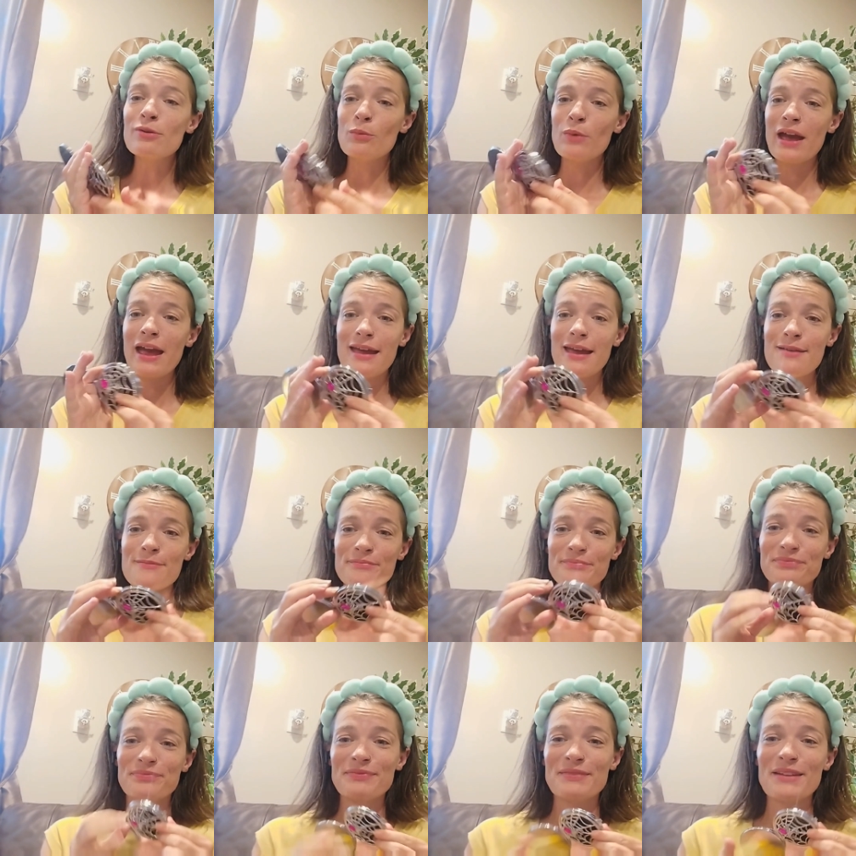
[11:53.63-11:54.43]
the way,
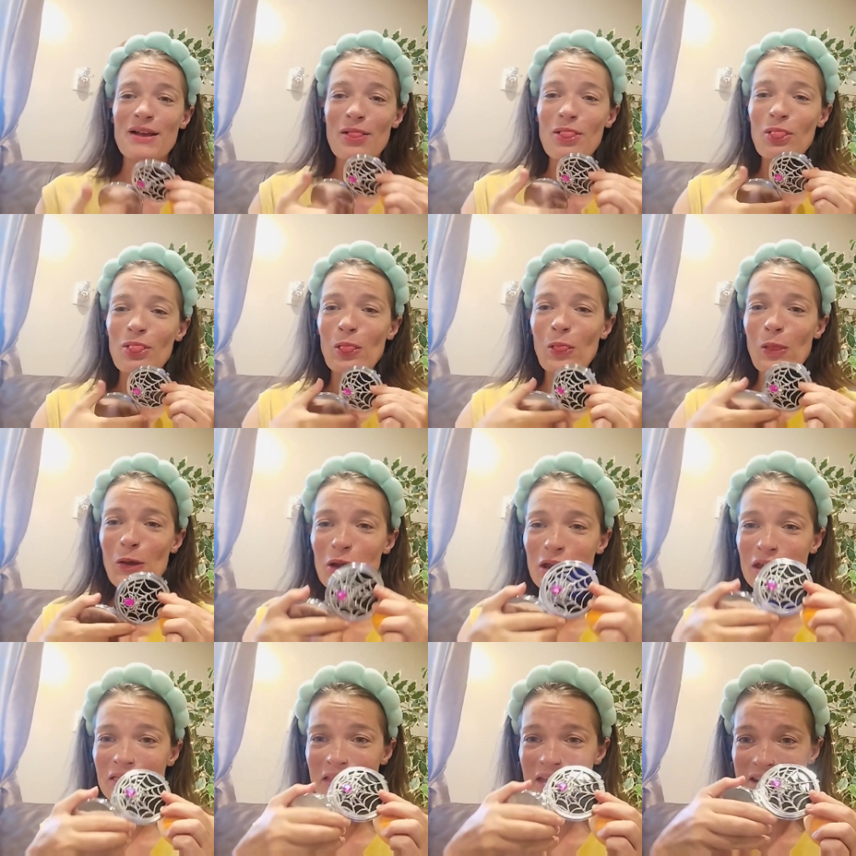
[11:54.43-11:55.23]

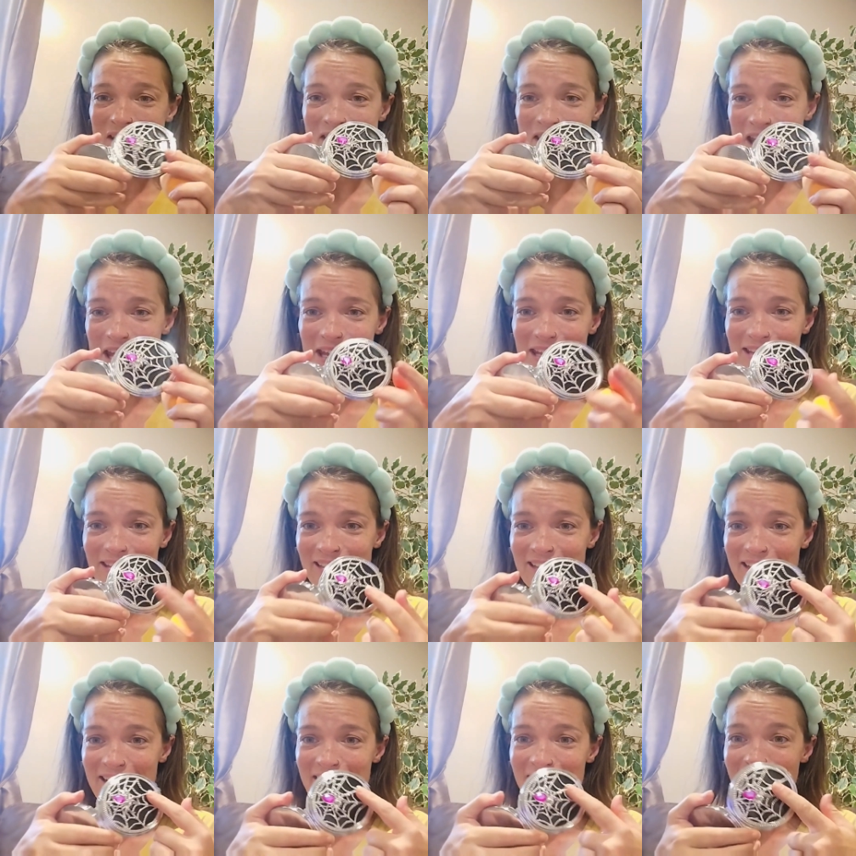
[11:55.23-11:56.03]
look at this
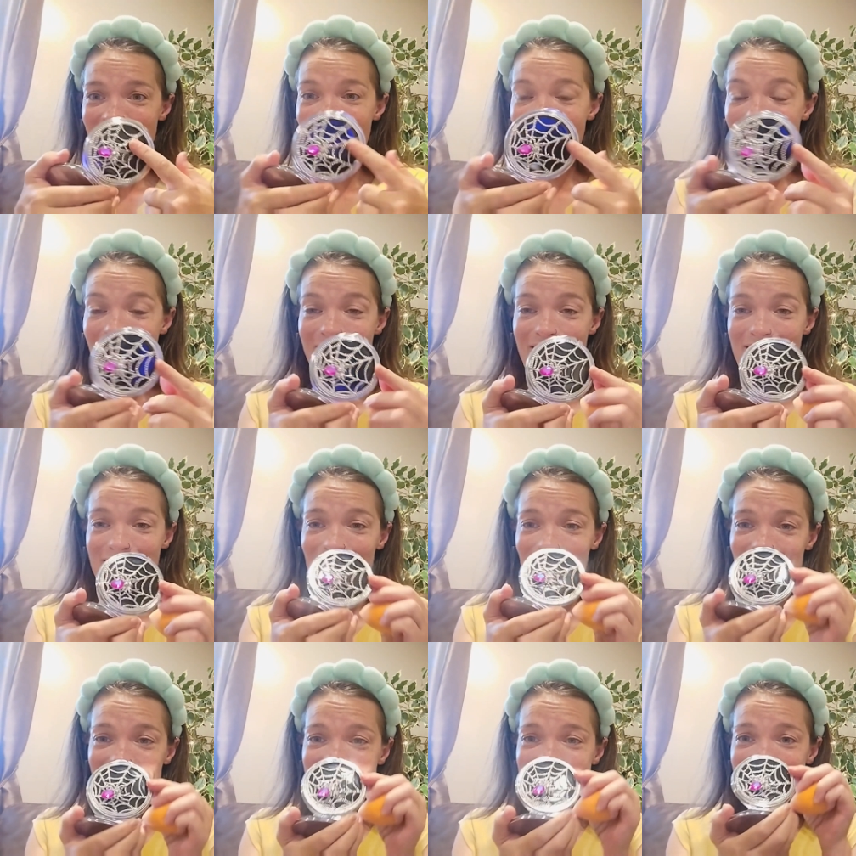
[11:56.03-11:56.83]
thing.
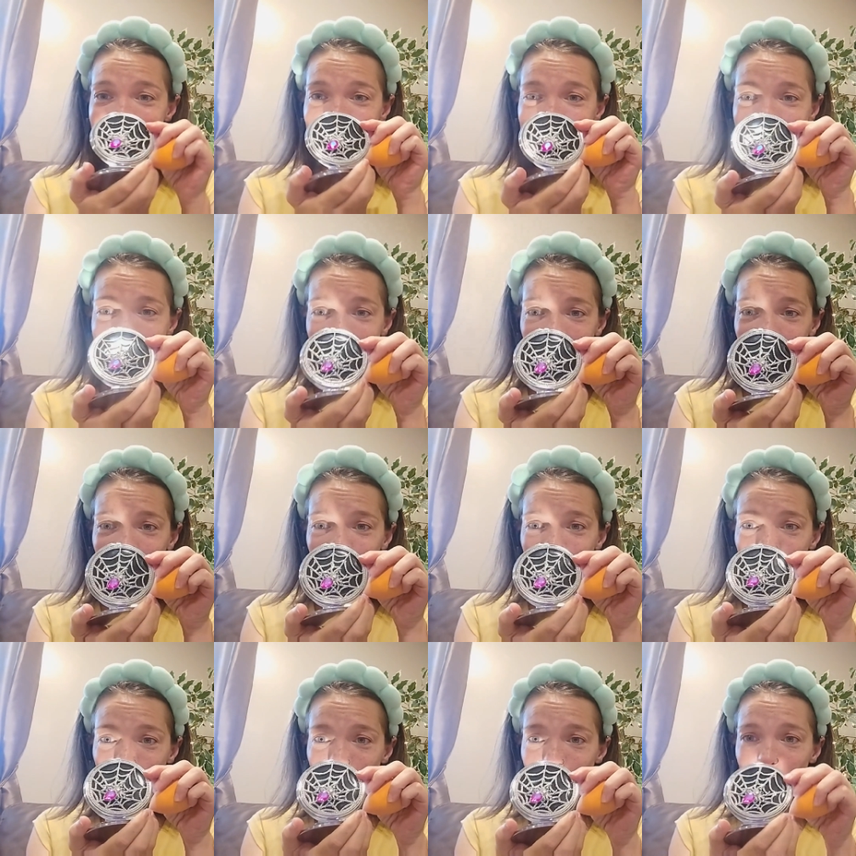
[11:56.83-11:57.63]
Is this not
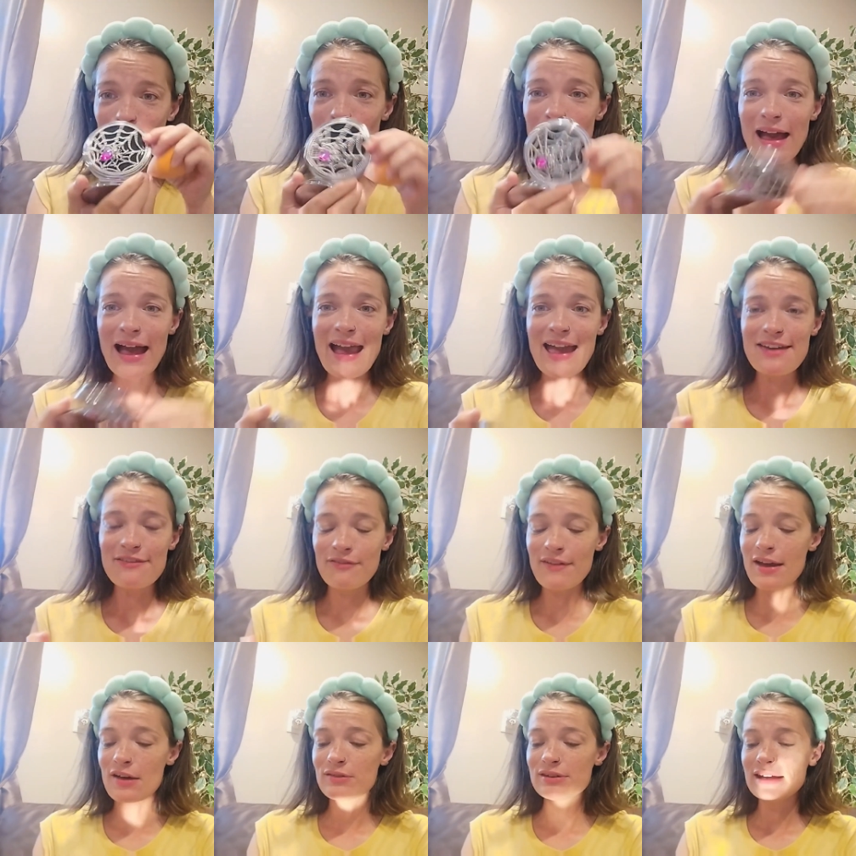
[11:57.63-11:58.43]
adorable? I
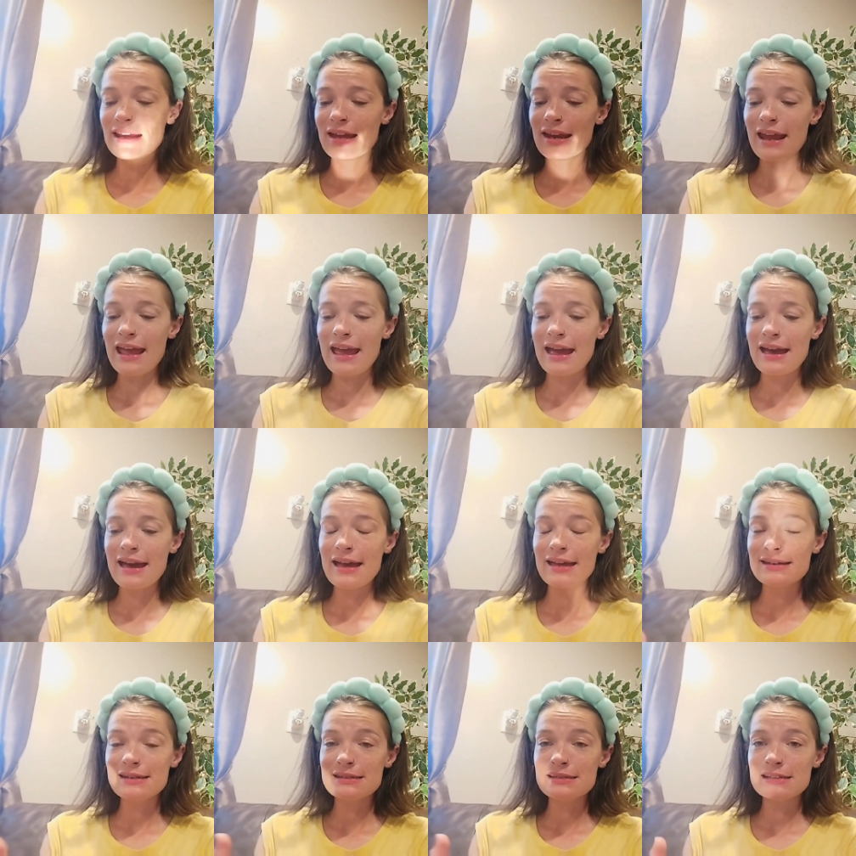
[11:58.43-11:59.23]
found it
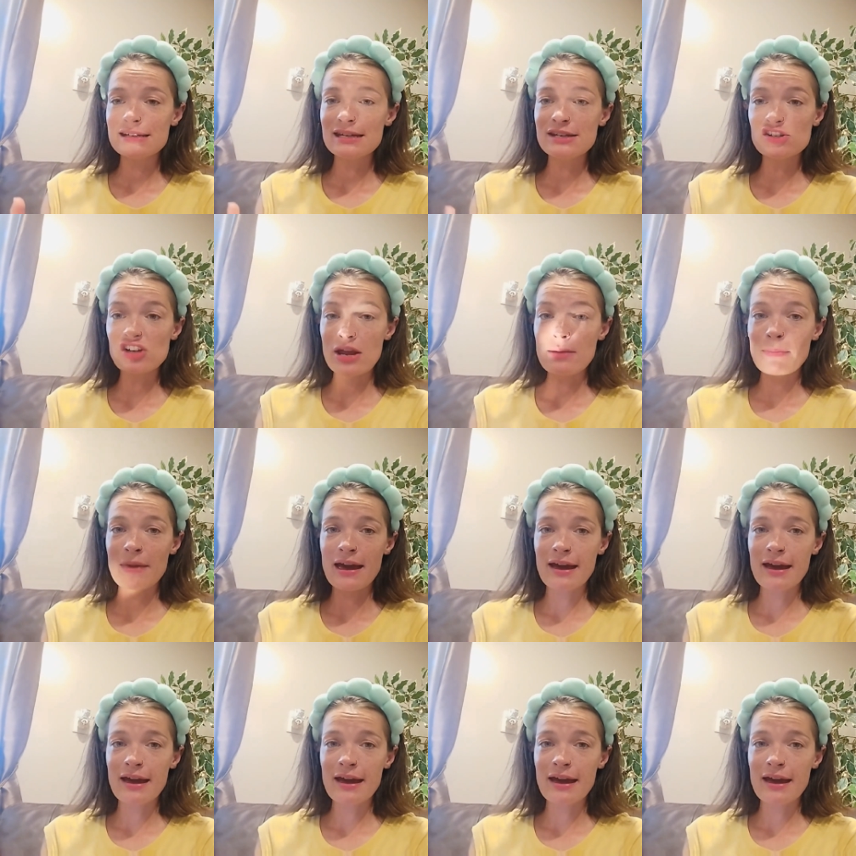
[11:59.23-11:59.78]
at TJ